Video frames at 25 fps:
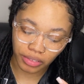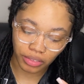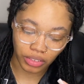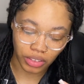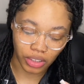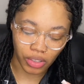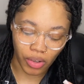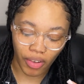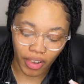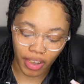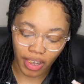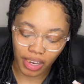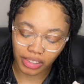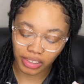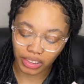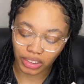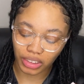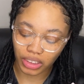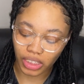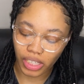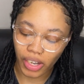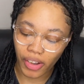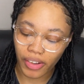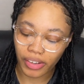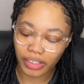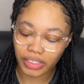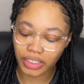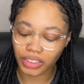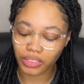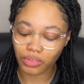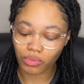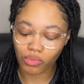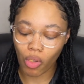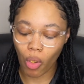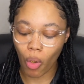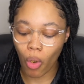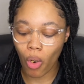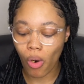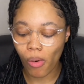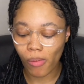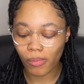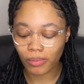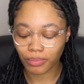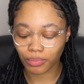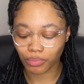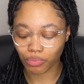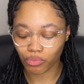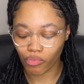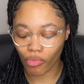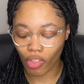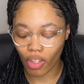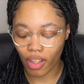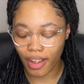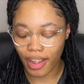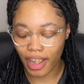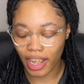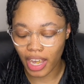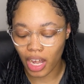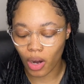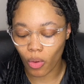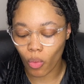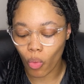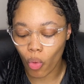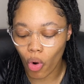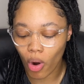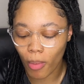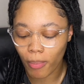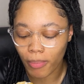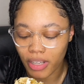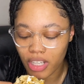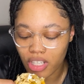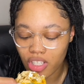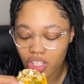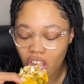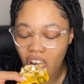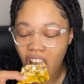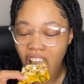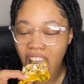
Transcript: So it kind of sucks. Oh, okay, I got a warm piece.